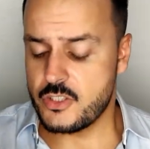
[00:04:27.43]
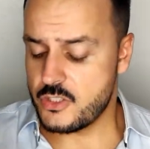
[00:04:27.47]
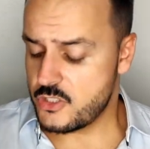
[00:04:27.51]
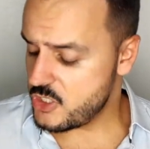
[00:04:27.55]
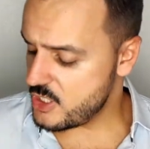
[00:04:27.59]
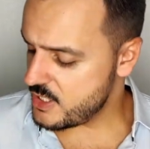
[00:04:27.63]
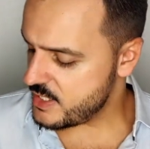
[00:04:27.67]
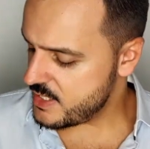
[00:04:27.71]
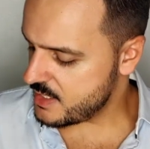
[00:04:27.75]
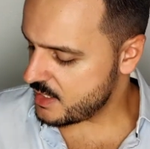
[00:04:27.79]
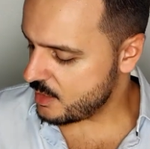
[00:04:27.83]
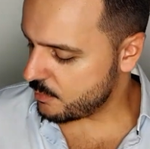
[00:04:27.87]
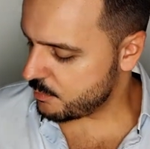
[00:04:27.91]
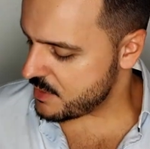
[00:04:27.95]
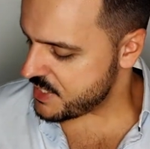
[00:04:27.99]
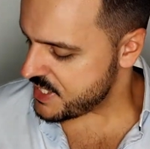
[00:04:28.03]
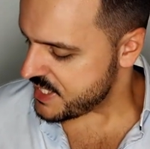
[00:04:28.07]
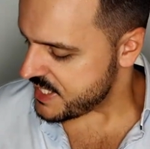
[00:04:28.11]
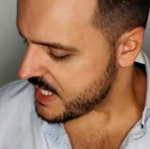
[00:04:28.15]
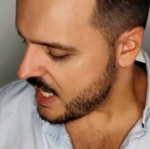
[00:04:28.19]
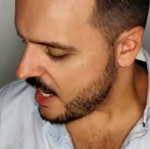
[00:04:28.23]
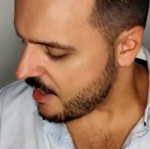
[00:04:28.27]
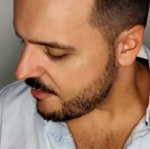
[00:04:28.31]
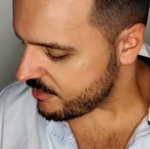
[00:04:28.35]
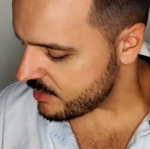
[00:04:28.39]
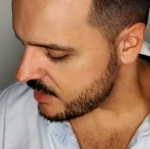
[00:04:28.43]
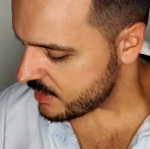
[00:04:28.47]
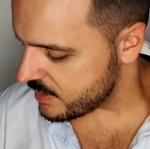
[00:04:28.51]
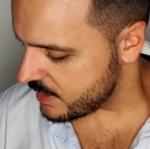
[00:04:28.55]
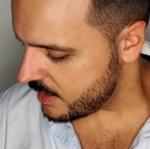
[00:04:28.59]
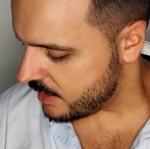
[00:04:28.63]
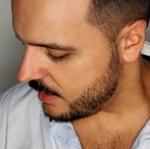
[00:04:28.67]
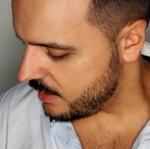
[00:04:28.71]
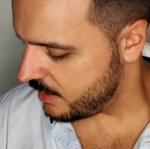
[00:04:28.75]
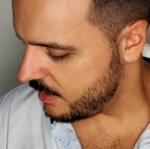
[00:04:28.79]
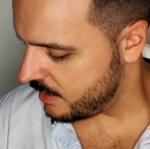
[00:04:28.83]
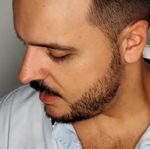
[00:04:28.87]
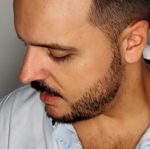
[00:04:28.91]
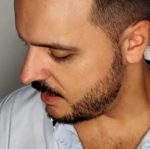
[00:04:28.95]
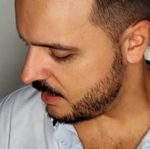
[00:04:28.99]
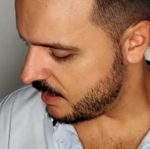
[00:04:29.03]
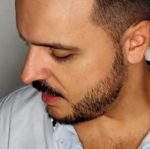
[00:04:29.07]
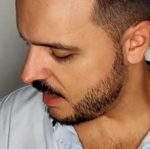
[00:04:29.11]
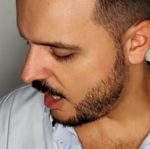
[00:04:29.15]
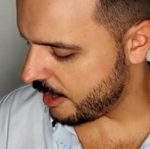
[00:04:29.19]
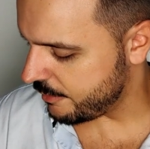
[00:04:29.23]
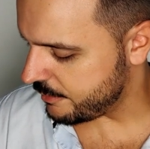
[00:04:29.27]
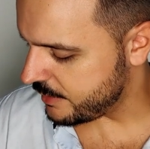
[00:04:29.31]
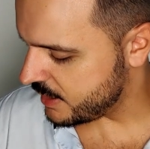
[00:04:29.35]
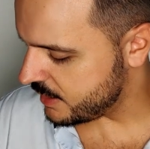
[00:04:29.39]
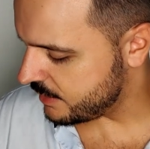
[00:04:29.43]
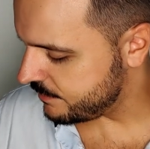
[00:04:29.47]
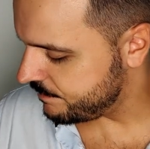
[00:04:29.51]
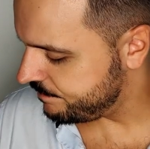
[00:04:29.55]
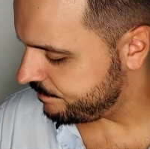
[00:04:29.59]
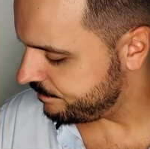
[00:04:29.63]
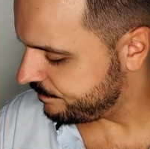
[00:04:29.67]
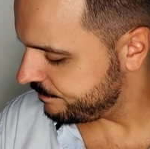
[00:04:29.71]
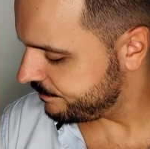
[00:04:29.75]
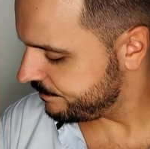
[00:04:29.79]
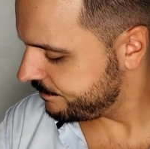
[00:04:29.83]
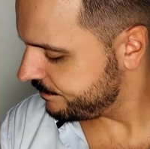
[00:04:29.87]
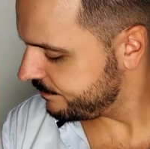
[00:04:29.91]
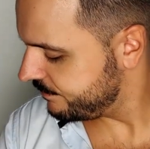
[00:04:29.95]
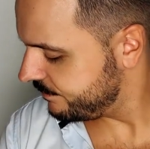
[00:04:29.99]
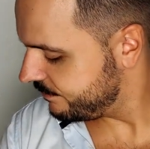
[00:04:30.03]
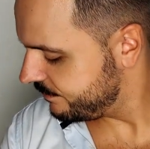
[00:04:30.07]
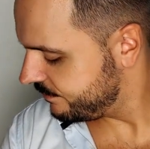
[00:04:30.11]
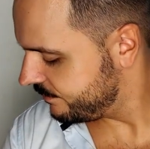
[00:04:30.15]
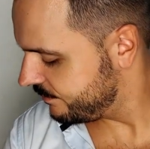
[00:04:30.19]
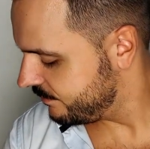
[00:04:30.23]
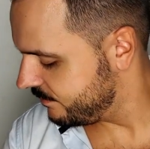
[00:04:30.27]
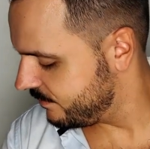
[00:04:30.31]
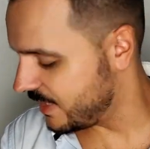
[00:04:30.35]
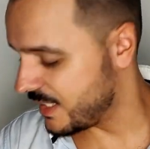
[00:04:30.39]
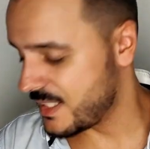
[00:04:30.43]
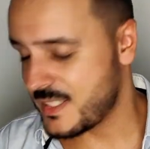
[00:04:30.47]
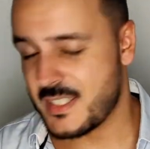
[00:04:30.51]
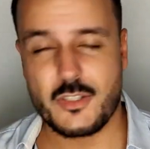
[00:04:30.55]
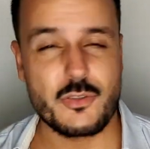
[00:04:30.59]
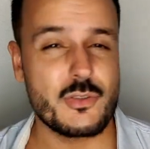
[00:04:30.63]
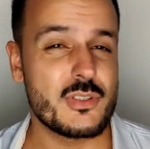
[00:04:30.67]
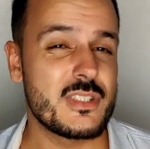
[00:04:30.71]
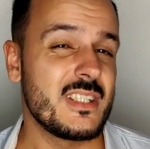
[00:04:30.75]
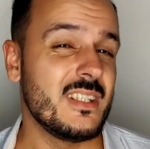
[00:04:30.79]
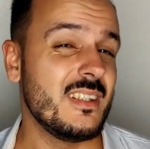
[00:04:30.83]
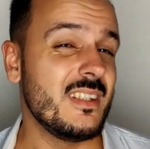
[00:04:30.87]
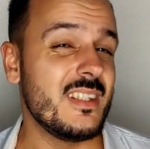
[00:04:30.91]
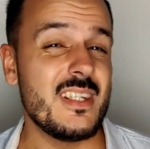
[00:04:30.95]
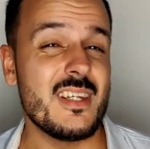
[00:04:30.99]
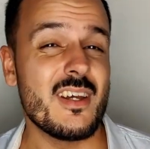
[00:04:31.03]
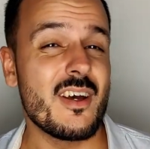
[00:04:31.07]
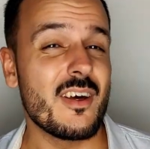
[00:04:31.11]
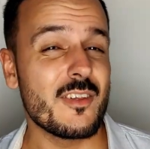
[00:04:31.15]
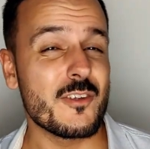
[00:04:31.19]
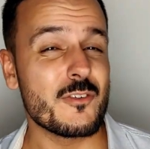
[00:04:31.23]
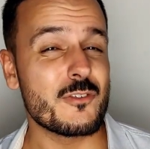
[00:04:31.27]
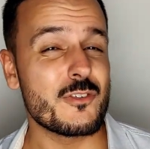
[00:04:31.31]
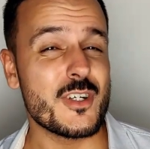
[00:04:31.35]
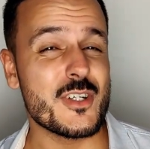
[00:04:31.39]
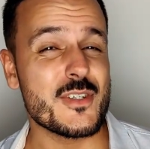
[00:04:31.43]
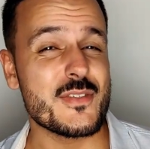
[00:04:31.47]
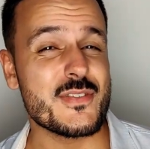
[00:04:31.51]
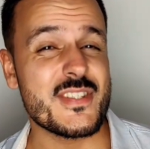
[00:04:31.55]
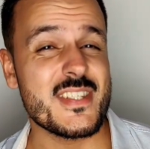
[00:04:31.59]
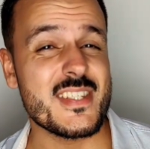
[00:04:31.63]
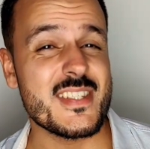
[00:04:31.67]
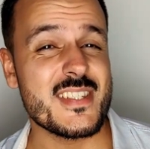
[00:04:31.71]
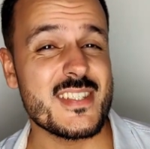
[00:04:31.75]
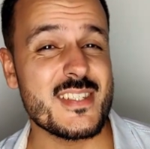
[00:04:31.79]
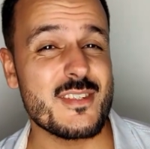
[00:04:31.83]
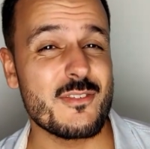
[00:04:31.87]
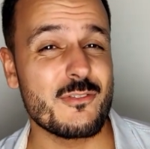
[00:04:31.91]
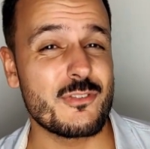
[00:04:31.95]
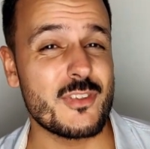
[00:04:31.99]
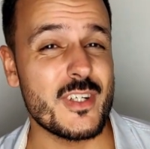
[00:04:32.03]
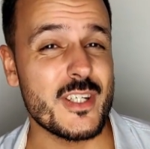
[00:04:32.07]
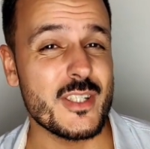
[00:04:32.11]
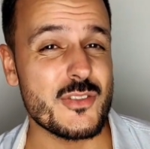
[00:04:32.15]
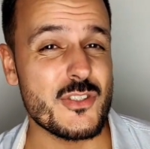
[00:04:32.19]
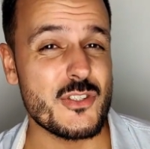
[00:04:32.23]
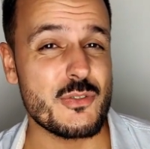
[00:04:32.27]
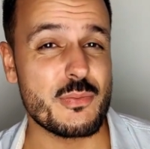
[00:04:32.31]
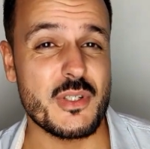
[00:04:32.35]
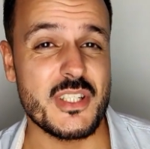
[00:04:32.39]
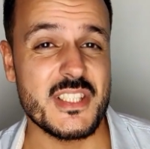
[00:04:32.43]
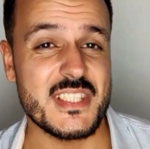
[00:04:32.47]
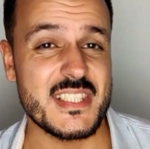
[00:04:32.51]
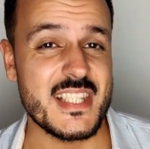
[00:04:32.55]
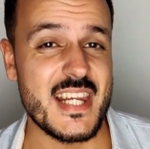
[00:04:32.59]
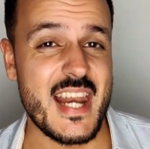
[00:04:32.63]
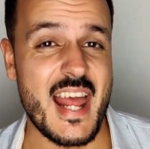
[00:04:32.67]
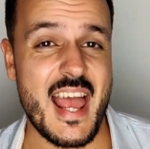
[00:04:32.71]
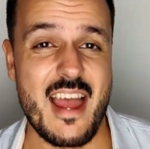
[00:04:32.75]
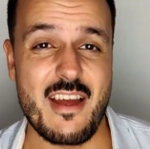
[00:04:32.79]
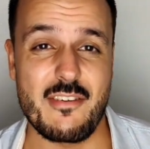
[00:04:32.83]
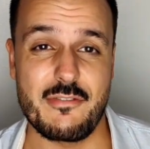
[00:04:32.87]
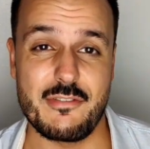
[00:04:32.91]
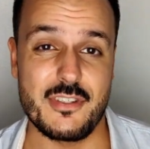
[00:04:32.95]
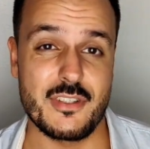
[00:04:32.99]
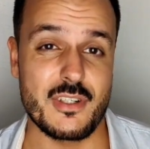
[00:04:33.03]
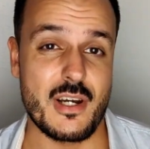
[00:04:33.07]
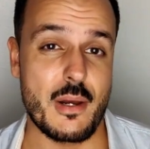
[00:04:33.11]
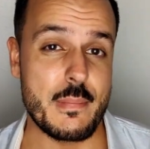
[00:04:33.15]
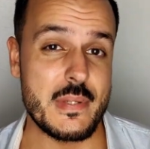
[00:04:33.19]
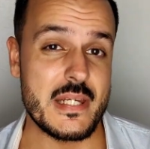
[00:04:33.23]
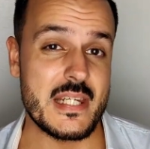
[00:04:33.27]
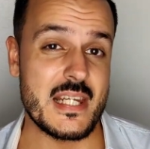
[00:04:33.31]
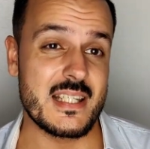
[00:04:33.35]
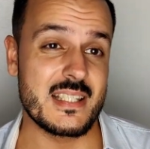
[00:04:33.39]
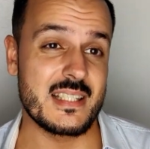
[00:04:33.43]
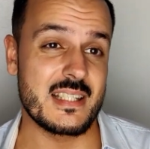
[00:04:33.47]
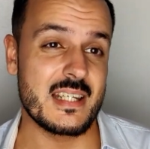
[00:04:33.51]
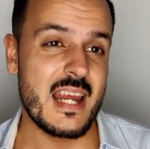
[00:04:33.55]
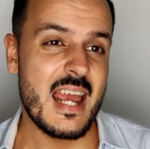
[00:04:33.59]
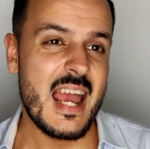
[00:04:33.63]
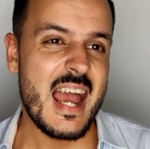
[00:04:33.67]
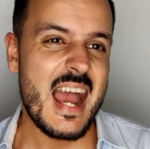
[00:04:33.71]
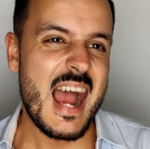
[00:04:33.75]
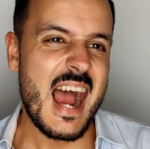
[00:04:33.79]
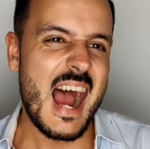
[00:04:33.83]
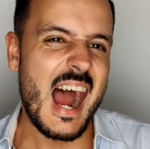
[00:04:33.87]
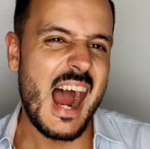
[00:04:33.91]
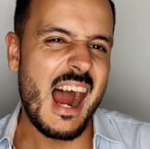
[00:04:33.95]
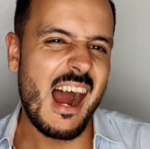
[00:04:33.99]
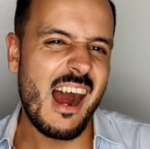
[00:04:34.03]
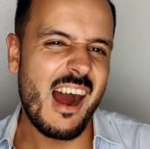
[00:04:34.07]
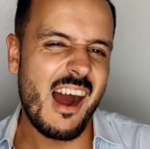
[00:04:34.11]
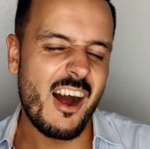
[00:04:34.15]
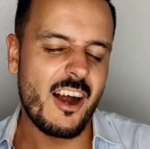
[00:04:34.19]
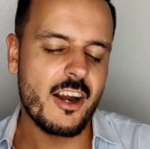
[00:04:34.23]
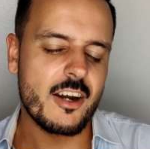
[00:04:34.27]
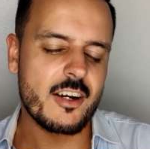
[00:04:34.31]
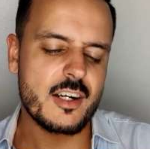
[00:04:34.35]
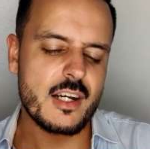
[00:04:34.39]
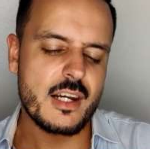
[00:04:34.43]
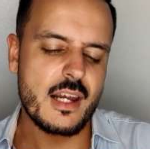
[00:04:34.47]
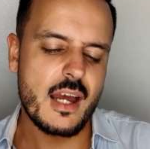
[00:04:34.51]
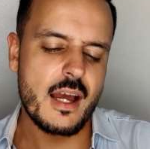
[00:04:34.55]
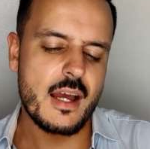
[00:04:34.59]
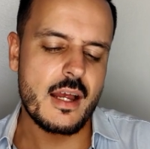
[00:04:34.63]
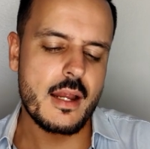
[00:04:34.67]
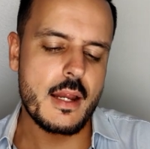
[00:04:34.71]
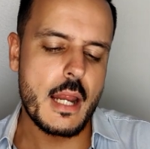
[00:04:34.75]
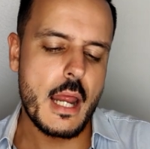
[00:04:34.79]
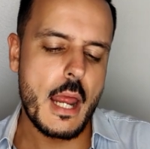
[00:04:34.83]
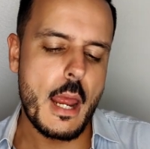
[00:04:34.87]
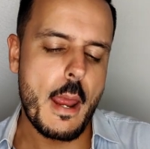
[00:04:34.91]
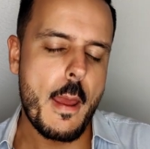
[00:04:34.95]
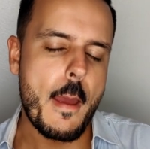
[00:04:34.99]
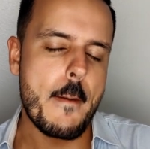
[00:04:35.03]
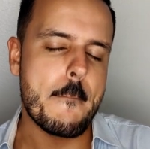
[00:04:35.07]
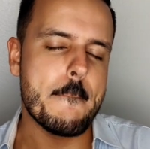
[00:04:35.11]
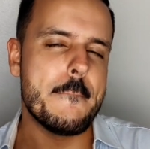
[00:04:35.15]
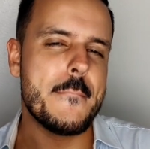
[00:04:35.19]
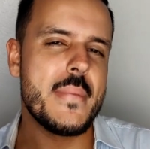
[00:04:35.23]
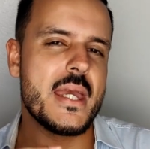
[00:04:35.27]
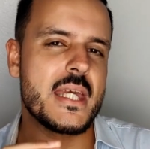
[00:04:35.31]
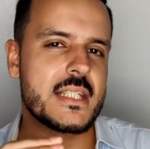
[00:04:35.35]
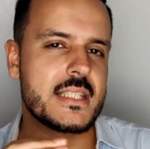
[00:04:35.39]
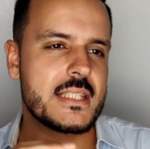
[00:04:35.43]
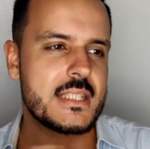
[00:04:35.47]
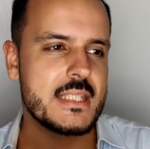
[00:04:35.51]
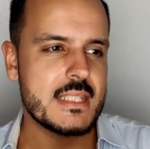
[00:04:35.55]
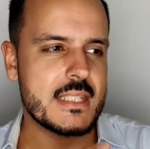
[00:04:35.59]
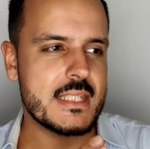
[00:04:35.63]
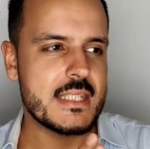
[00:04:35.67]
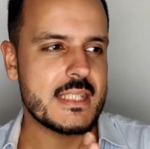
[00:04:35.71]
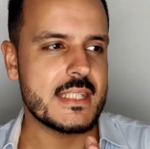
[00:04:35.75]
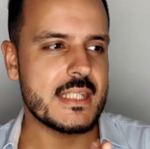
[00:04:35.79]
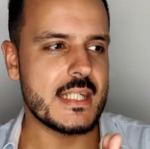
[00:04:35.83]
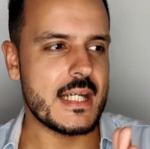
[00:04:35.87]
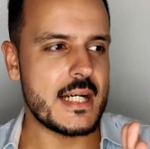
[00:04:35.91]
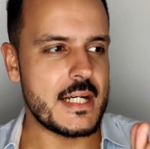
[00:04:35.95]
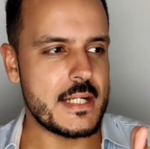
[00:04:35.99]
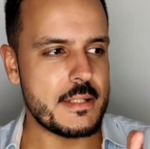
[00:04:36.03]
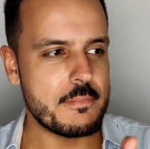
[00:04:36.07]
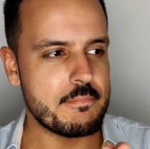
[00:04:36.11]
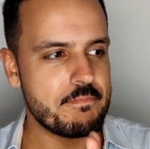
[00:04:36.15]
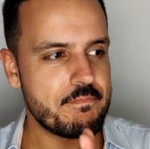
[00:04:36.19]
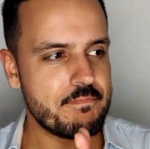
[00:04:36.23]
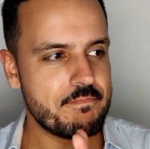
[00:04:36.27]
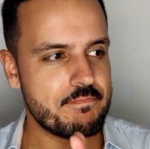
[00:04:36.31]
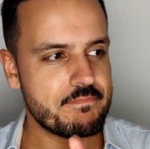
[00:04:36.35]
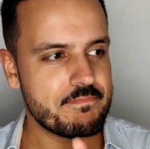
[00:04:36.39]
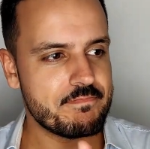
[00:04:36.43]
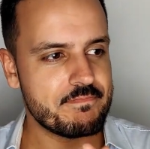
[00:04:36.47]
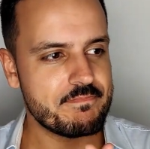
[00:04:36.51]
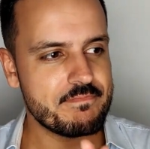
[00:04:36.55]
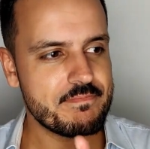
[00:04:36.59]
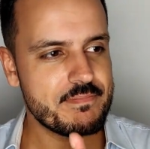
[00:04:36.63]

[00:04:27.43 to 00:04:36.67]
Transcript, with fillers: Just number seven. I mean, because seriously, the other fragrances, fragrance brands that I have here, I mean, are a bit, um,